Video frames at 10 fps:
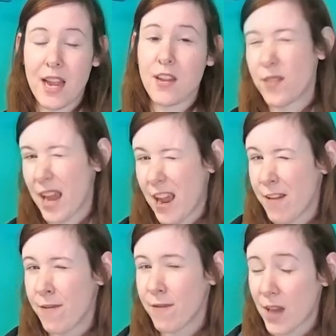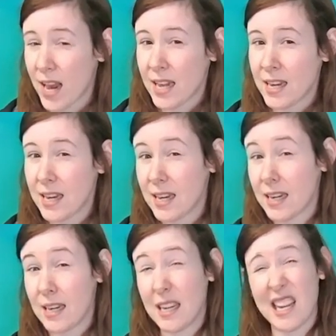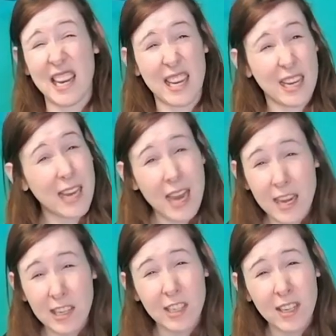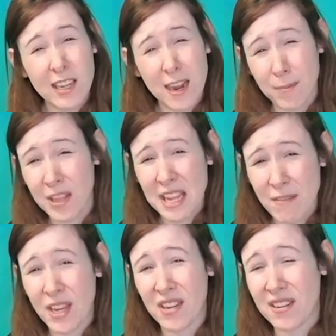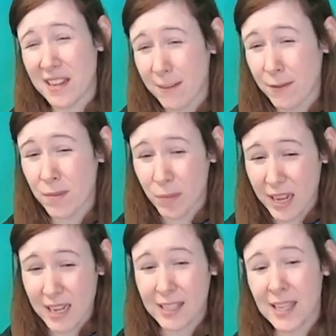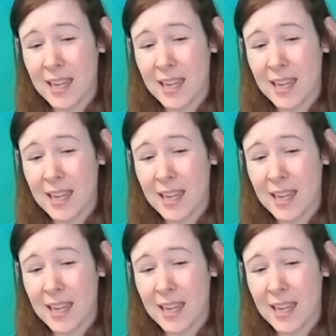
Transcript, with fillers: You can find it occasionally, I believe, under different brands.